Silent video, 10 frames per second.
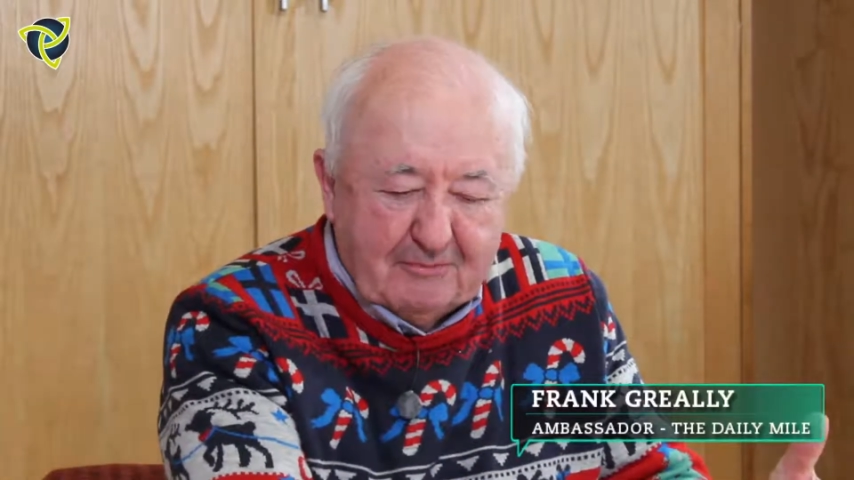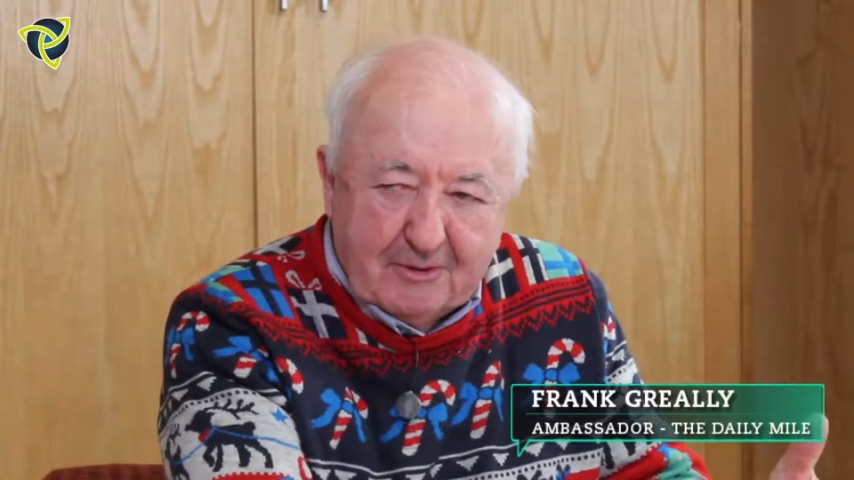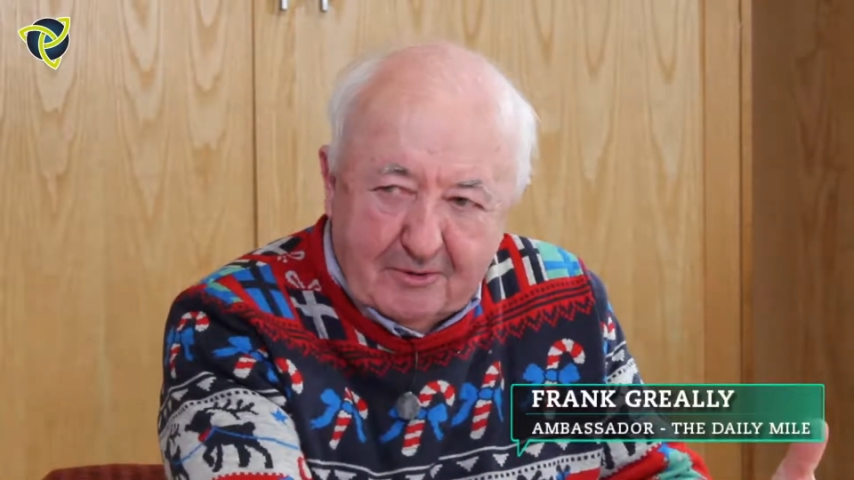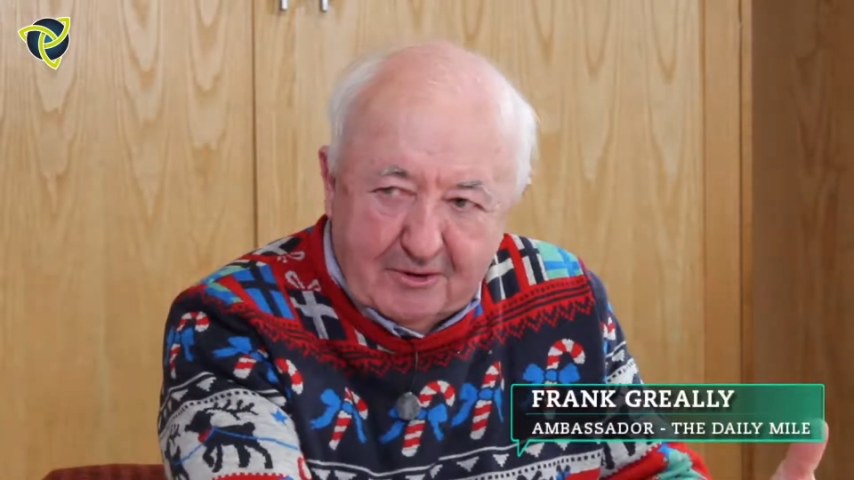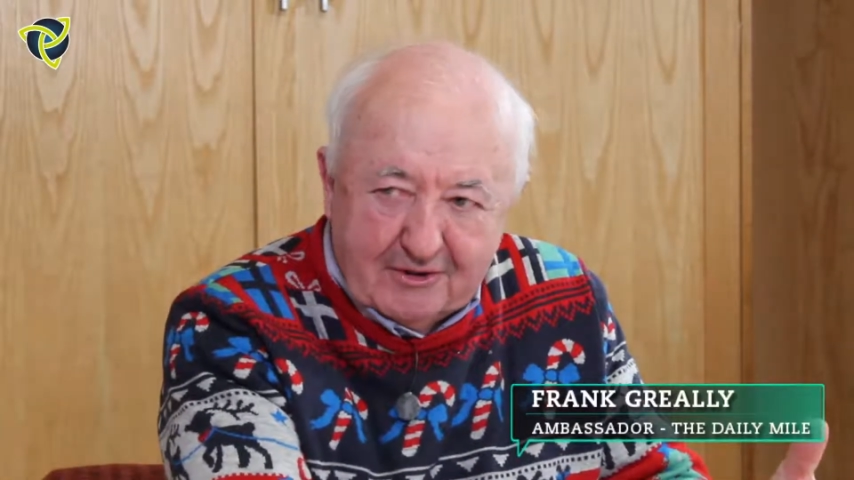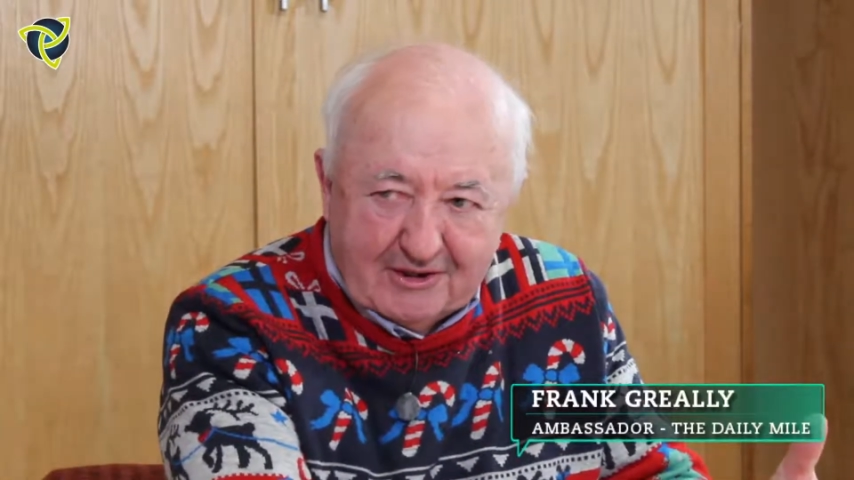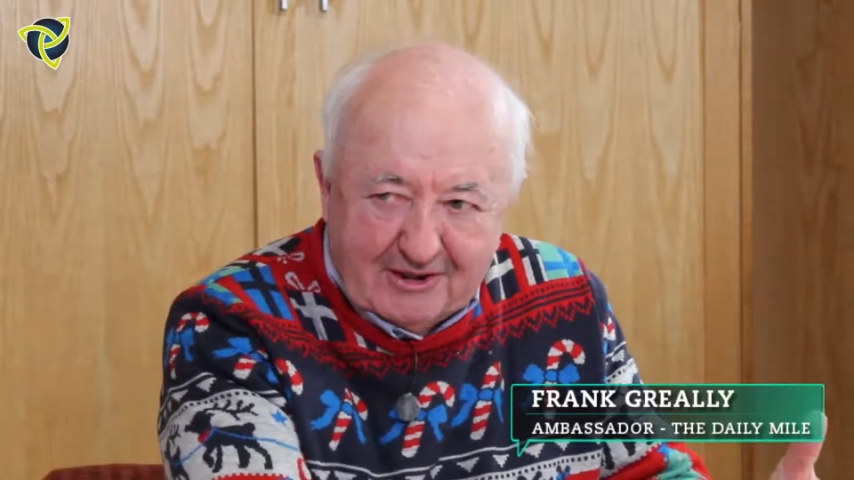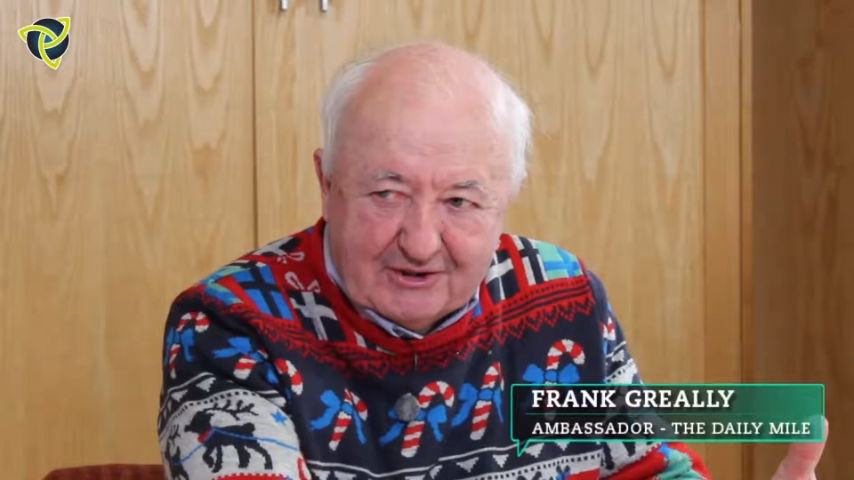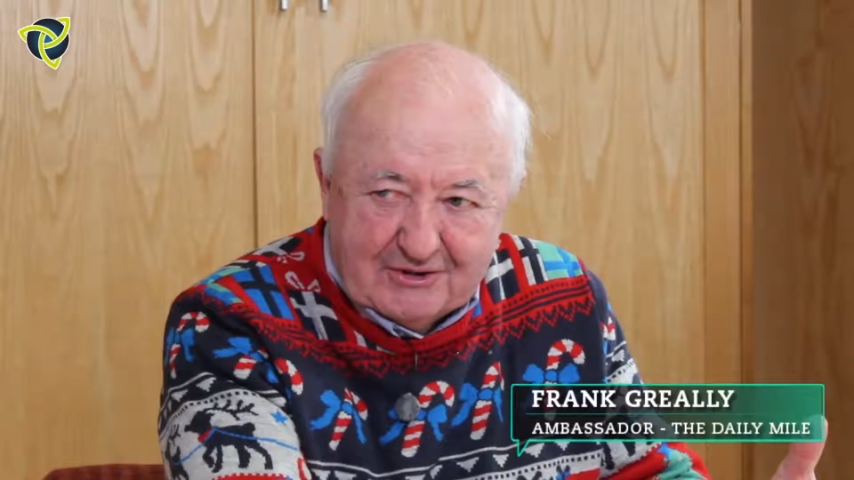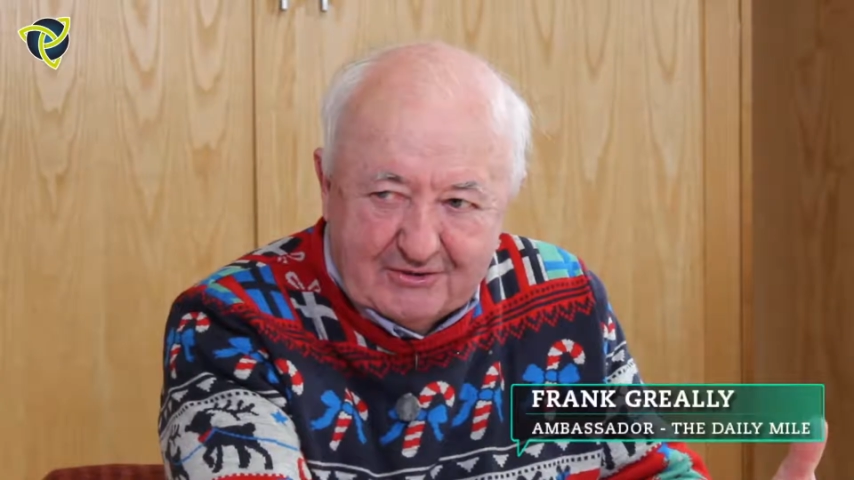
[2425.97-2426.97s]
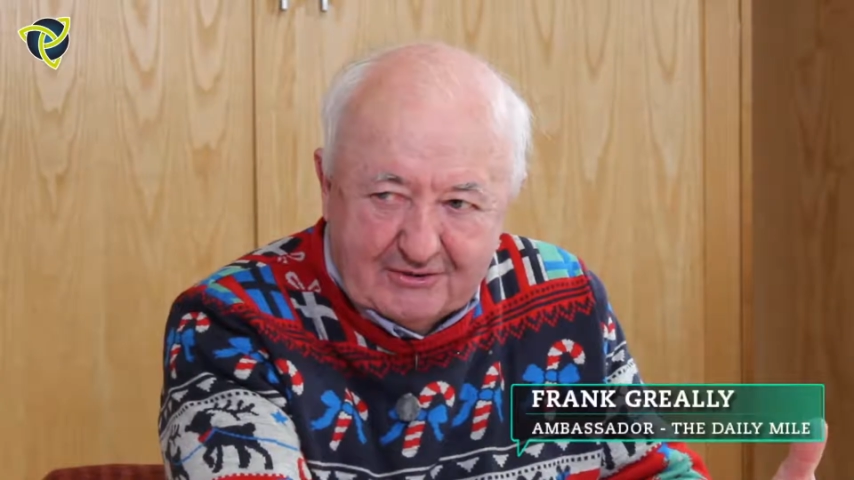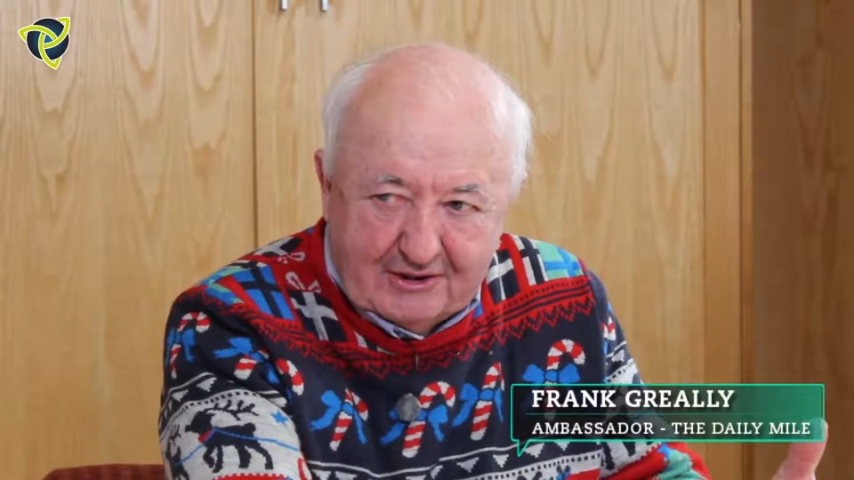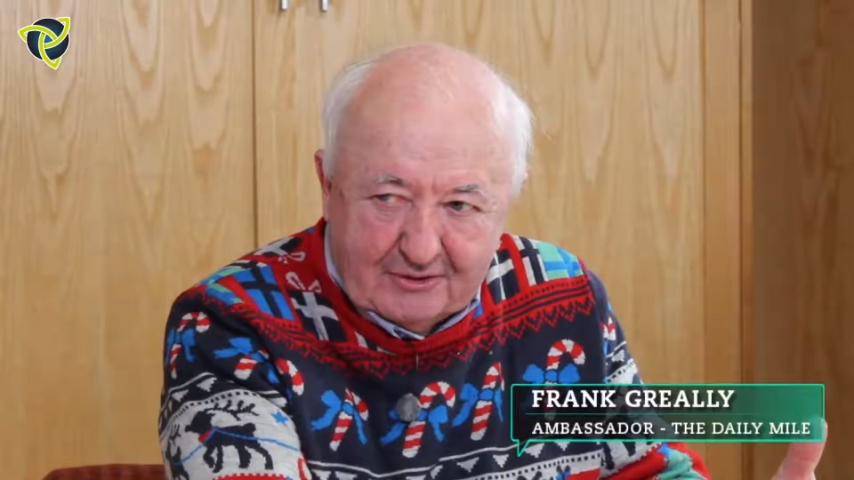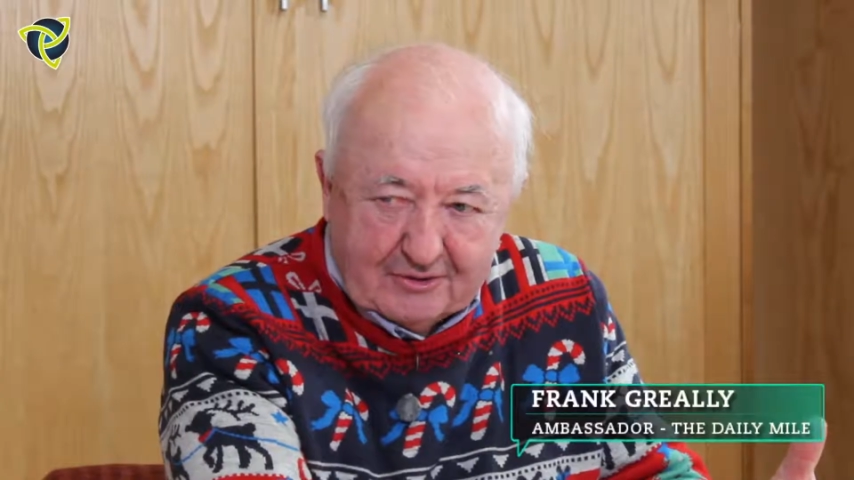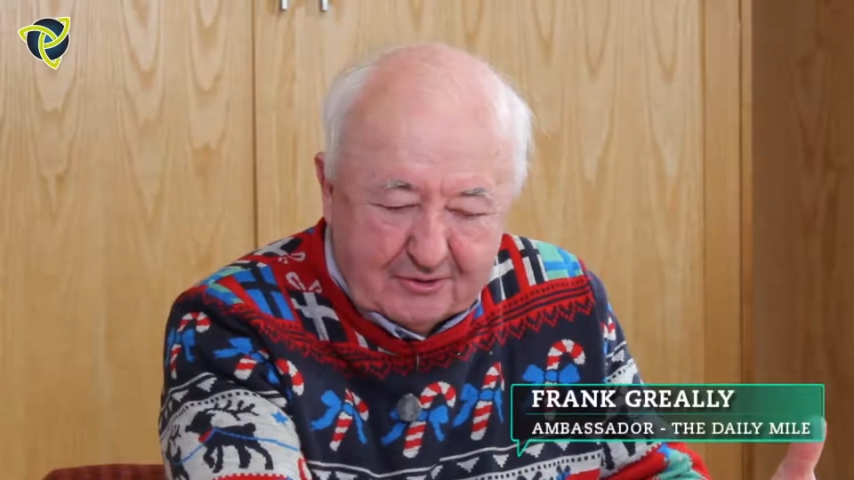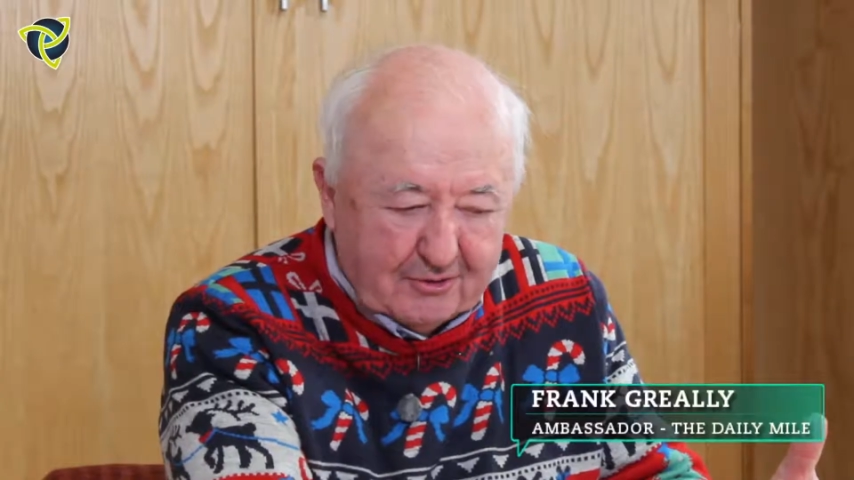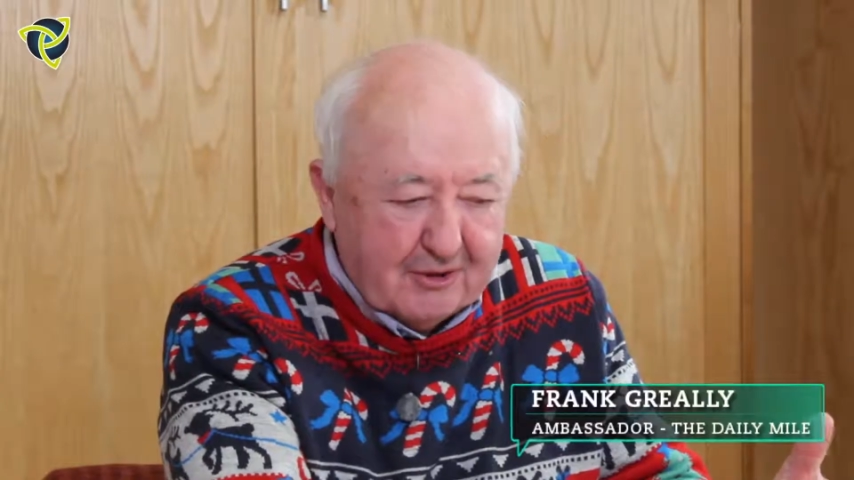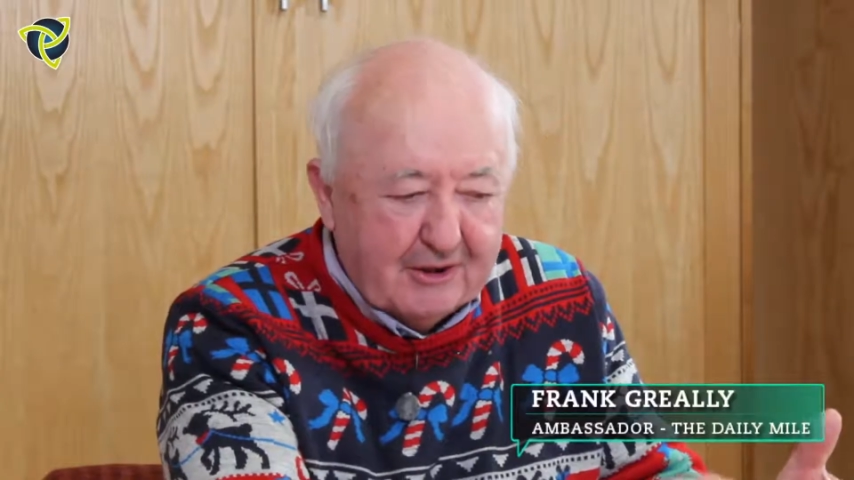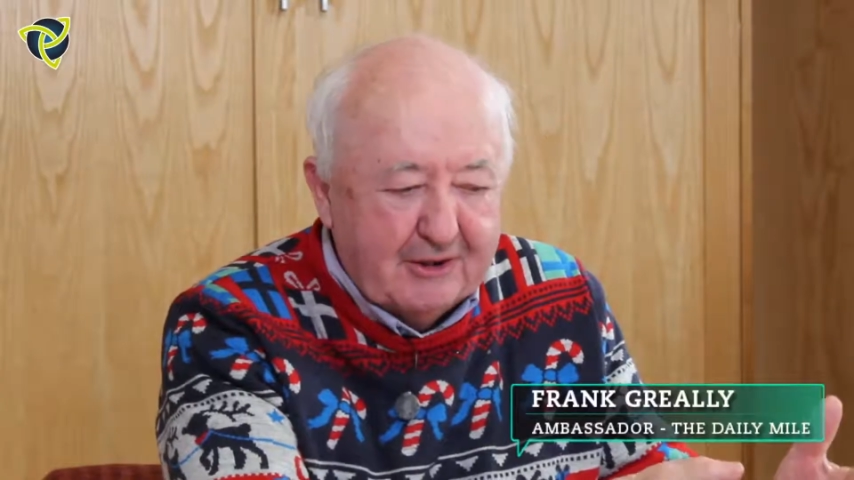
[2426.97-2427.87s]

promoting elections long ago.